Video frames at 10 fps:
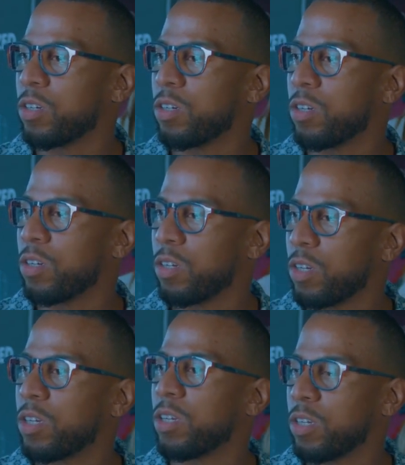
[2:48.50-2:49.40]

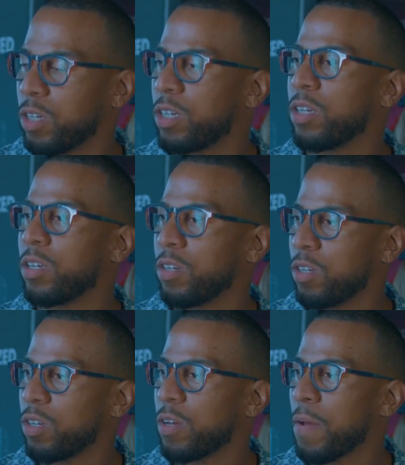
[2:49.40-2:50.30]

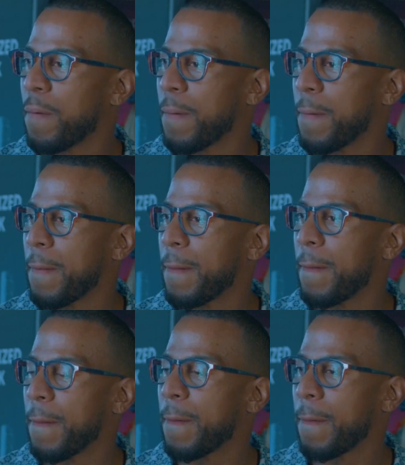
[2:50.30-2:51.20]

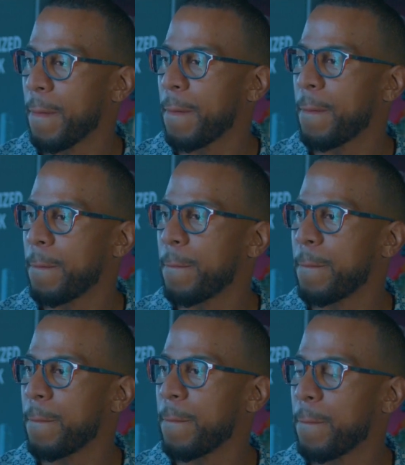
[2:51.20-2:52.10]

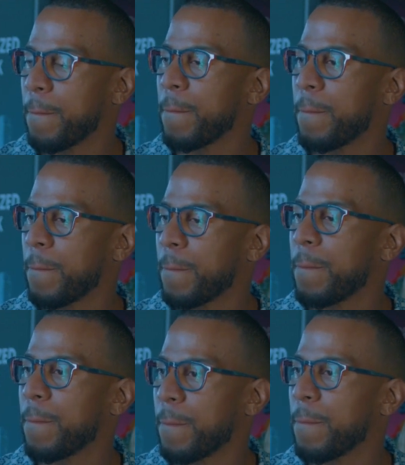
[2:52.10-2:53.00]

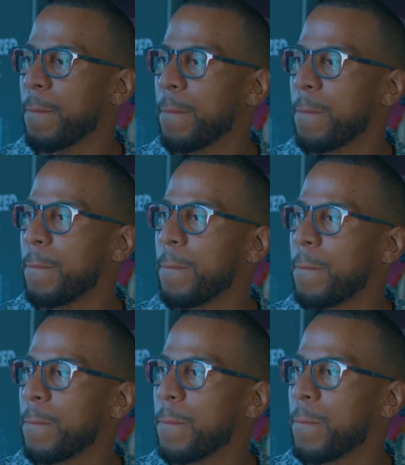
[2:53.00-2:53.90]

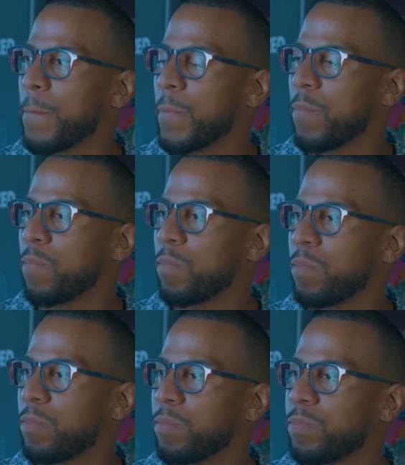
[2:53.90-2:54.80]

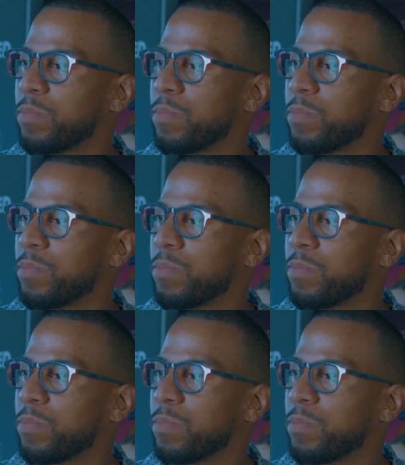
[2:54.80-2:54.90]
This person isn't speaking.